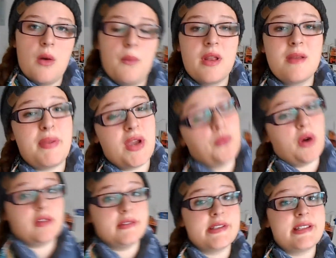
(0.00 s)
one of the big
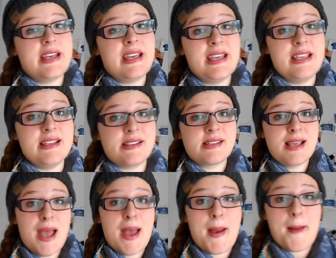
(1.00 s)
ones is
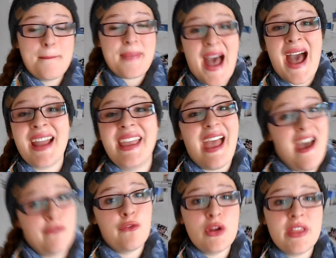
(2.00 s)
pack
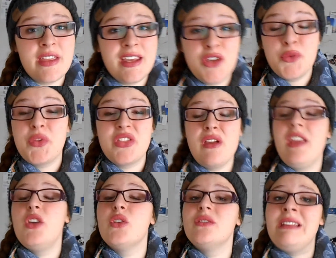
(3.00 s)
everything you
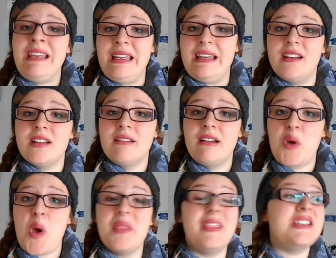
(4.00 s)
think you'll need,
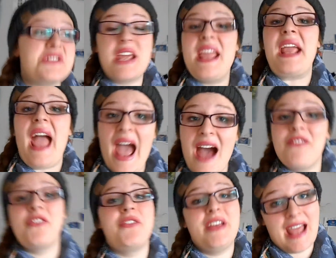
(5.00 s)
then take
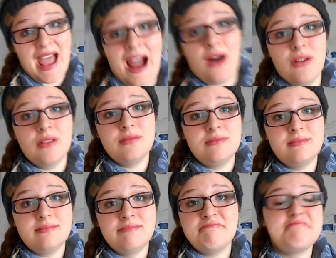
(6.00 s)
half of it out.
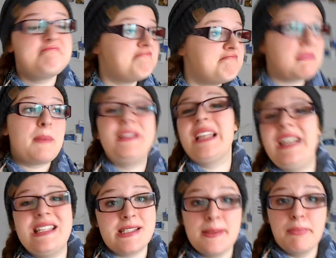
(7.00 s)

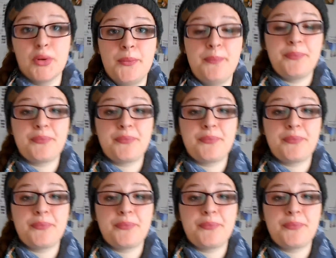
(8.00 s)
Plain and simple.